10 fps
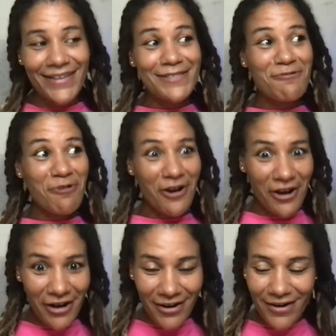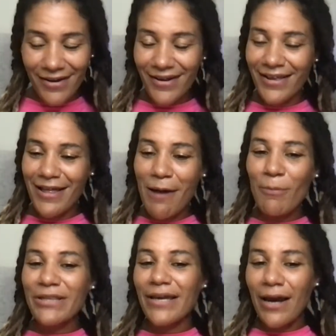It's work.
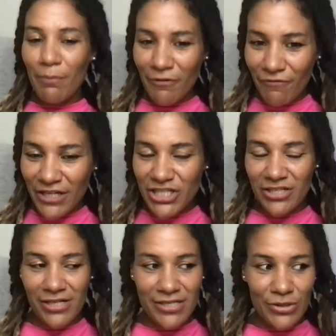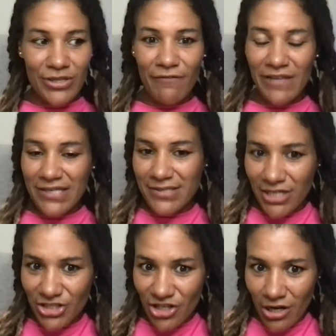But they are professionals, so that that's
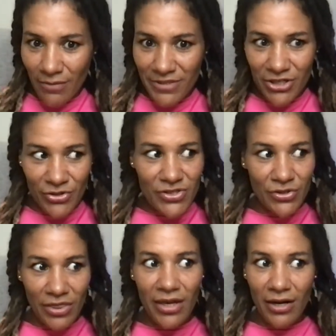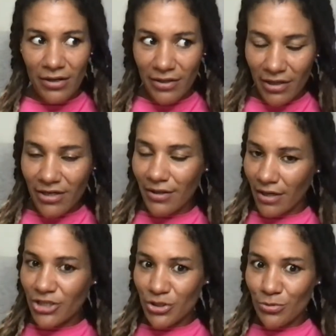their job, you know. So they're they're
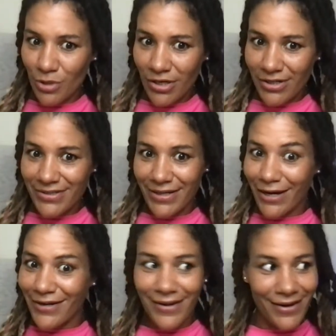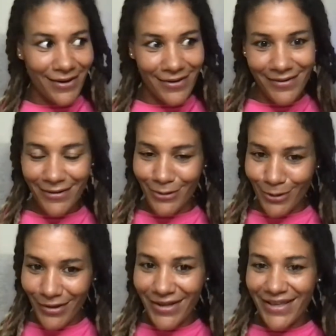there to work. They they you
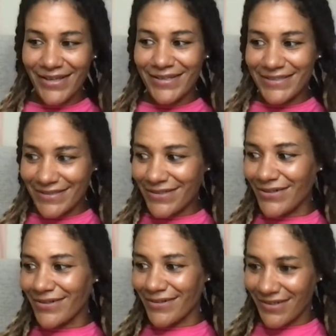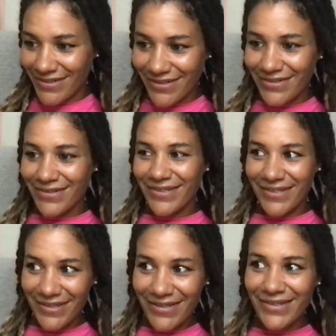know. So
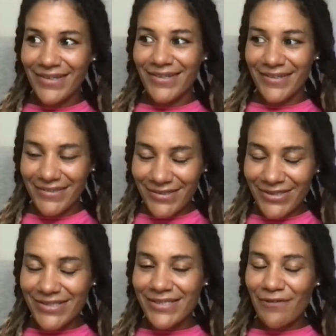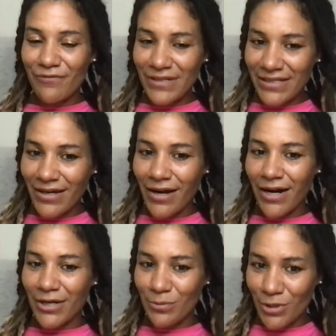so it's definitely
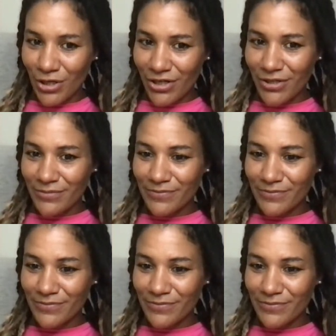hard work.